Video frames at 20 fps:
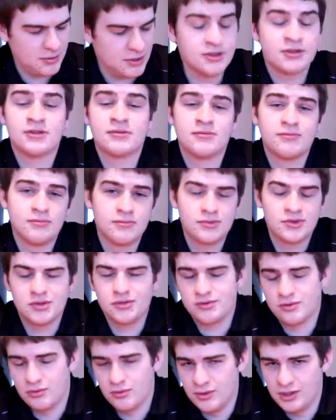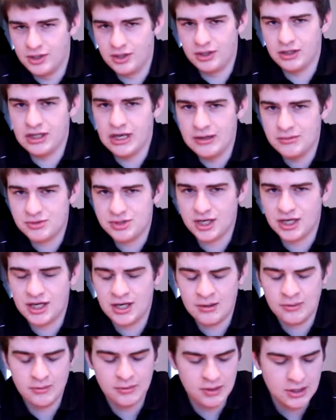It's a really good game, check it
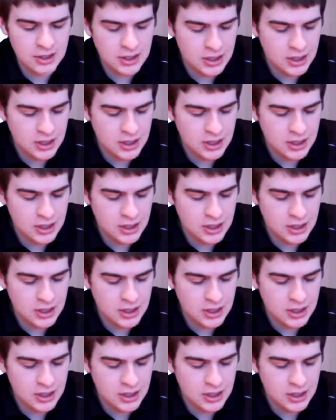out.